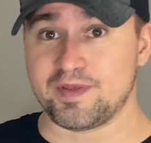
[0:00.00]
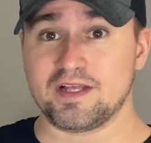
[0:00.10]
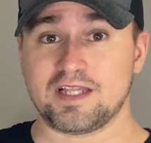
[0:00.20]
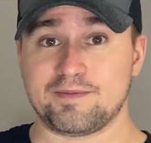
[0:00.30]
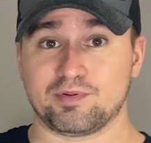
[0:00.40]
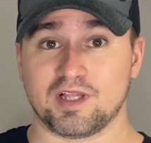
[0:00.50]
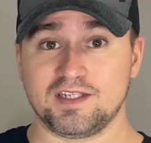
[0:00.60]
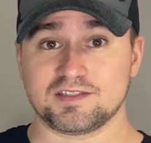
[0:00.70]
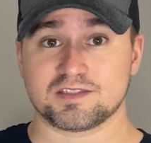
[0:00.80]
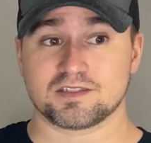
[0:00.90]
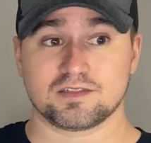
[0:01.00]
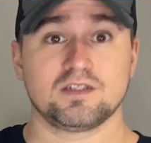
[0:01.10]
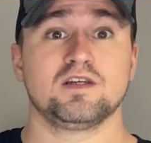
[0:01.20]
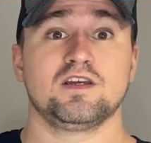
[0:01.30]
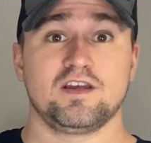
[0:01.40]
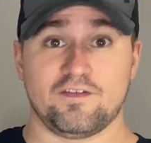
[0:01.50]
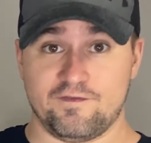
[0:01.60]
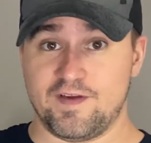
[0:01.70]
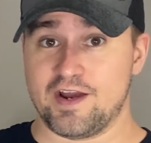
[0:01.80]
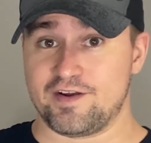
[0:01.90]
PLA Plus,
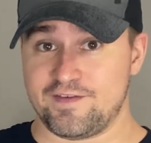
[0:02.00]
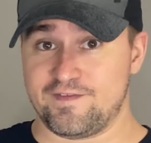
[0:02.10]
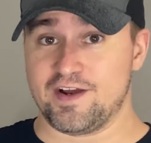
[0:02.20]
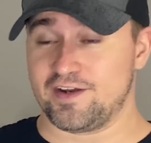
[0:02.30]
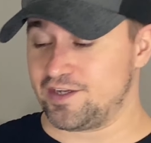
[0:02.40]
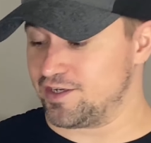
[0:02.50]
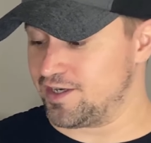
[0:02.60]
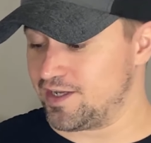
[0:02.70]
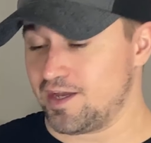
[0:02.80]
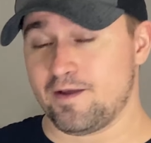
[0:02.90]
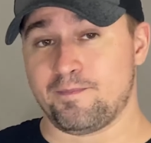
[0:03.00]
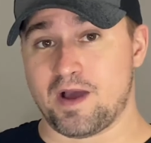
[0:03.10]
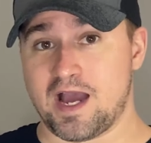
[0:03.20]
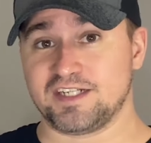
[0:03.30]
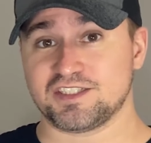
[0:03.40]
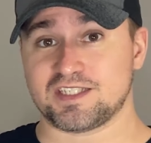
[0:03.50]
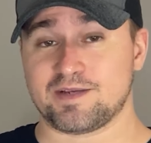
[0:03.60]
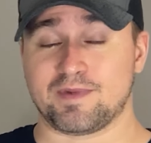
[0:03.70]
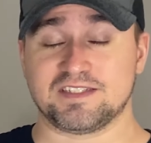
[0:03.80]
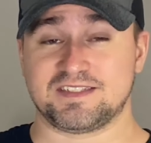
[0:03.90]
very, very good. I just
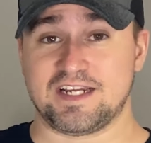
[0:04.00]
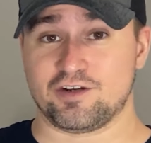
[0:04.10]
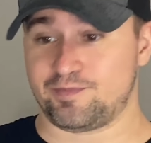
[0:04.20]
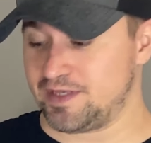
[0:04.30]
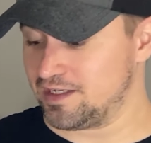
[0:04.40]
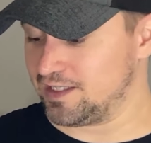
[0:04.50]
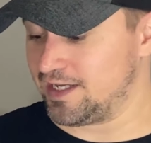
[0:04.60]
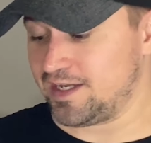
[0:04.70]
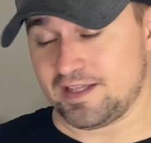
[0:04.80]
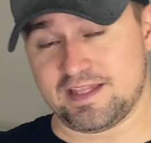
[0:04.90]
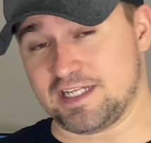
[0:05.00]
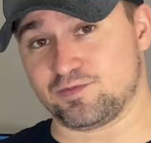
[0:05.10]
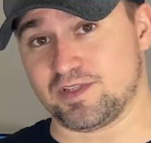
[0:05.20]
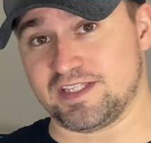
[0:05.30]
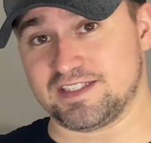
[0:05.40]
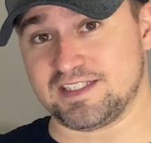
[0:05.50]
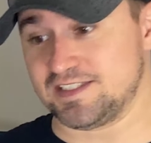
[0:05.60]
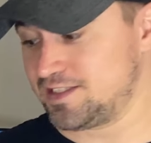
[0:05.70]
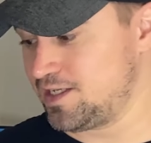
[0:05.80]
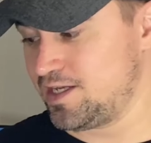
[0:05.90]
like my standard PLA, that's what this
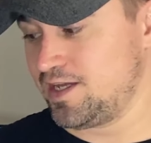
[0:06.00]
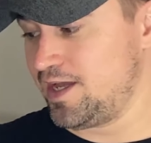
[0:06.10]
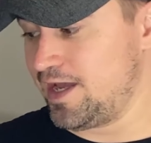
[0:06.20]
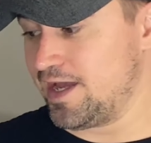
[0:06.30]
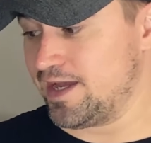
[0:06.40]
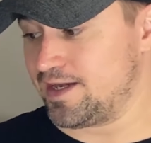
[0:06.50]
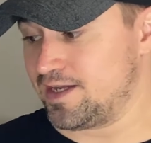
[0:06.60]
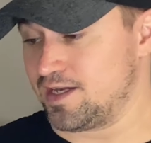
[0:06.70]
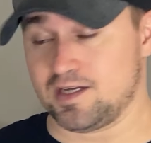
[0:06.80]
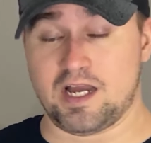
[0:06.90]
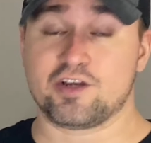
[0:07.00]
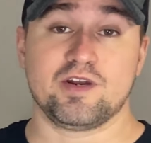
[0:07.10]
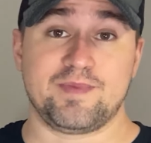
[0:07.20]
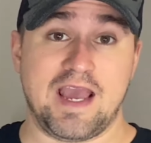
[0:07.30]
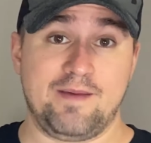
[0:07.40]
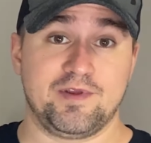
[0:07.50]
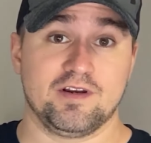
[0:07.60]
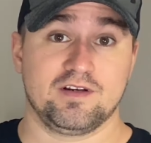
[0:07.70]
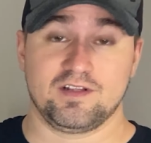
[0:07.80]
is, and I couldn't be happier.